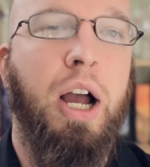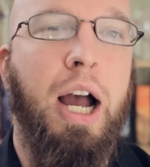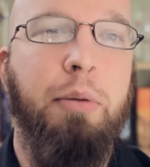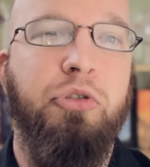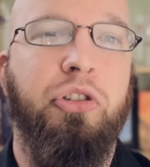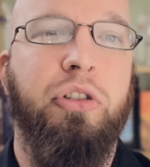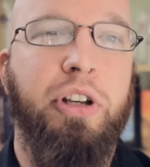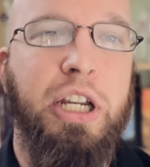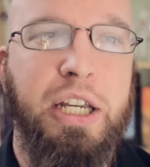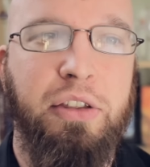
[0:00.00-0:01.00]
I'm just
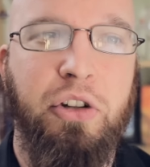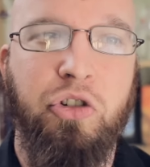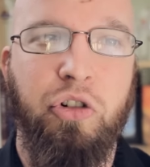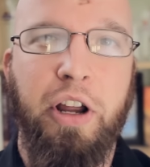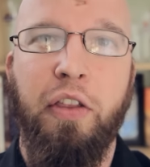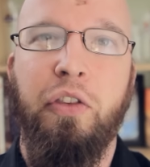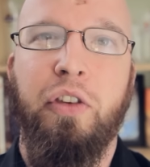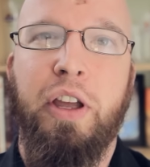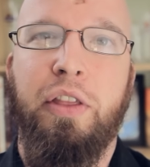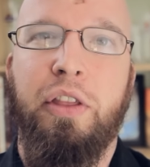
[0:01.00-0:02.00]
looking at the
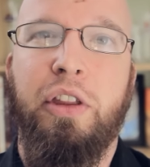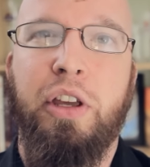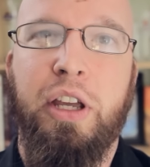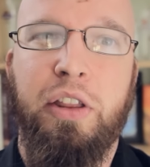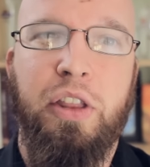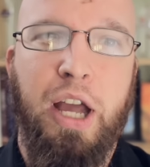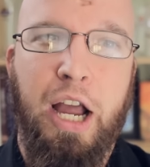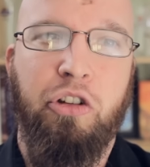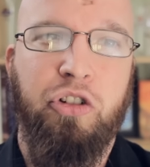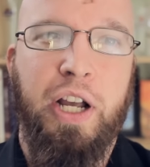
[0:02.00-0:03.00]
trends and the
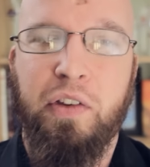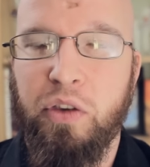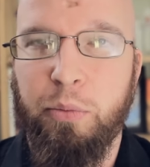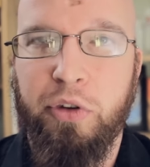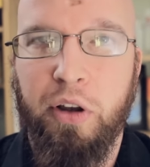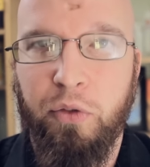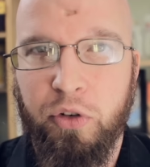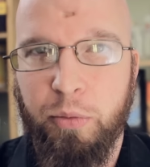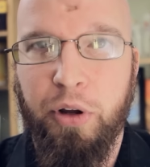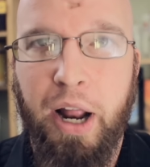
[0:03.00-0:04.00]
hashtags
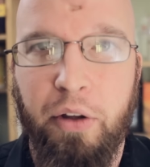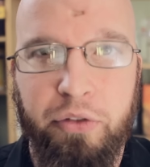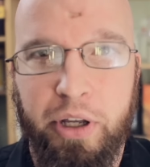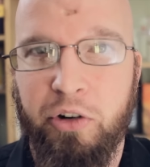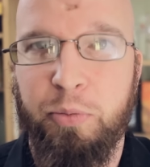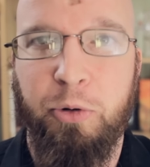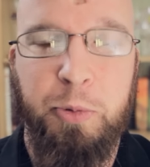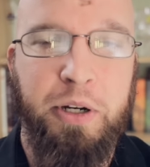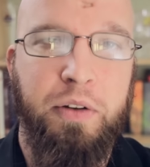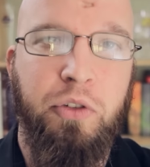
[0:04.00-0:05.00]
themselves from an outsider's
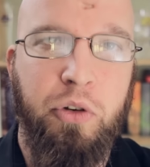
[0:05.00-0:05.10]
perspective.